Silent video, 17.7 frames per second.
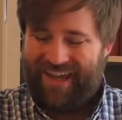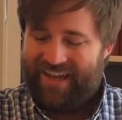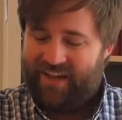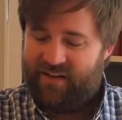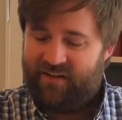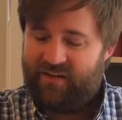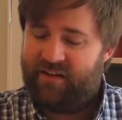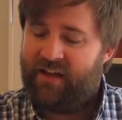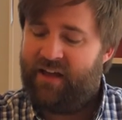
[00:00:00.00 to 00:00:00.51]

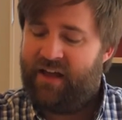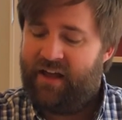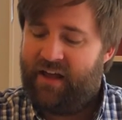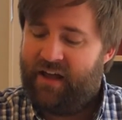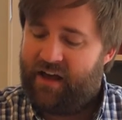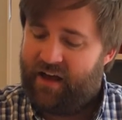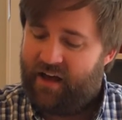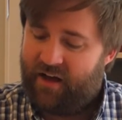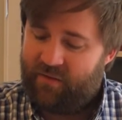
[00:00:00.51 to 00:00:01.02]
end
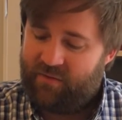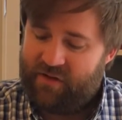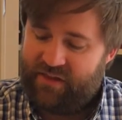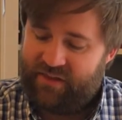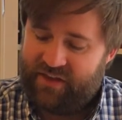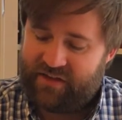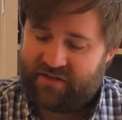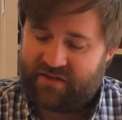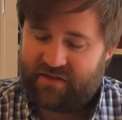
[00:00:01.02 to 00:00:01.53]

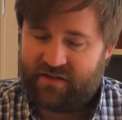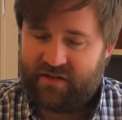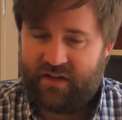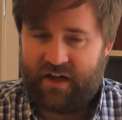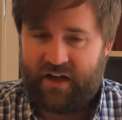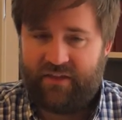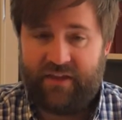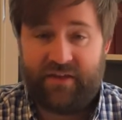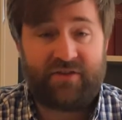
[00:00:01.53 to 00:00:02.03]
this
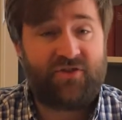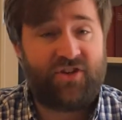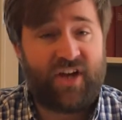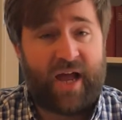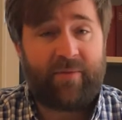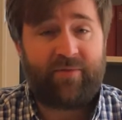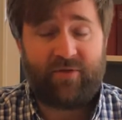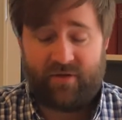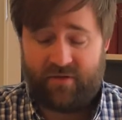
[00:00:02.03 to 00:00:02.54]

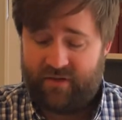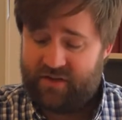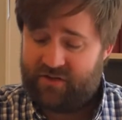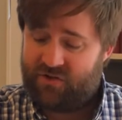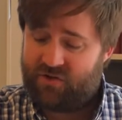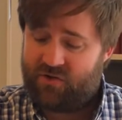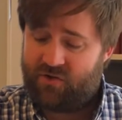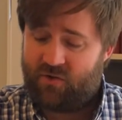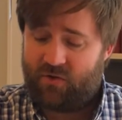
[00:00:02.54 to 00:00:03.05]
chapter, this
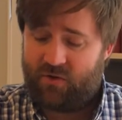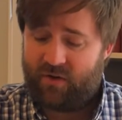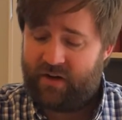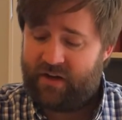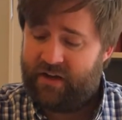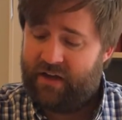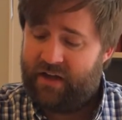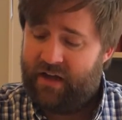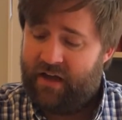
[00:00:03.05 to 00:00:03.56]

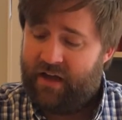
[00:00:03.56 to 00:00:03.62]
story.